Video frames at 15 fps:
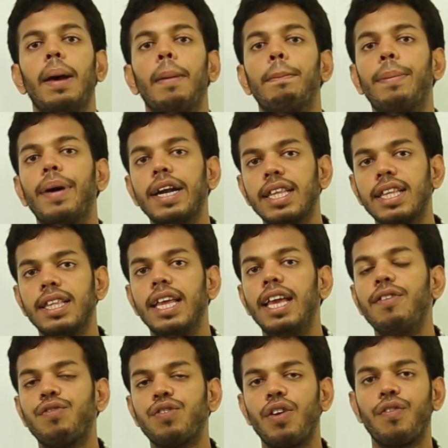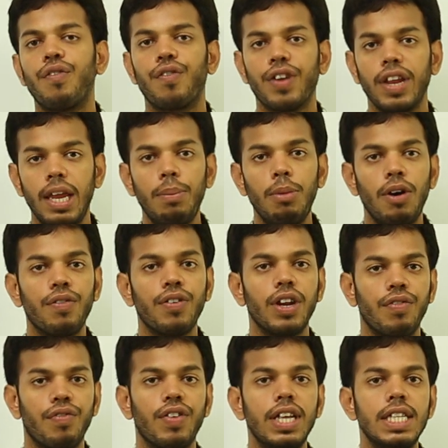But if the frame of
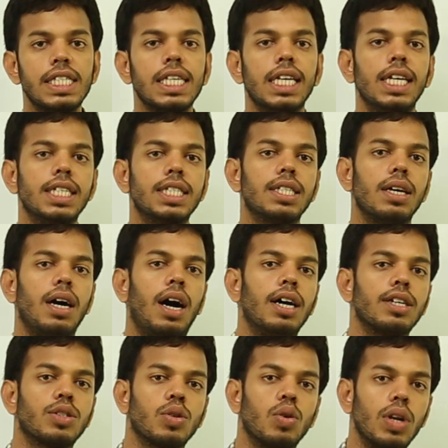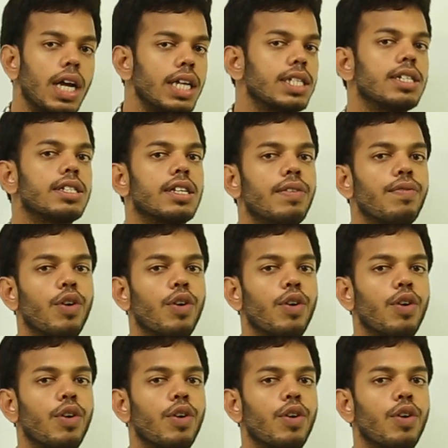reference is our solar system,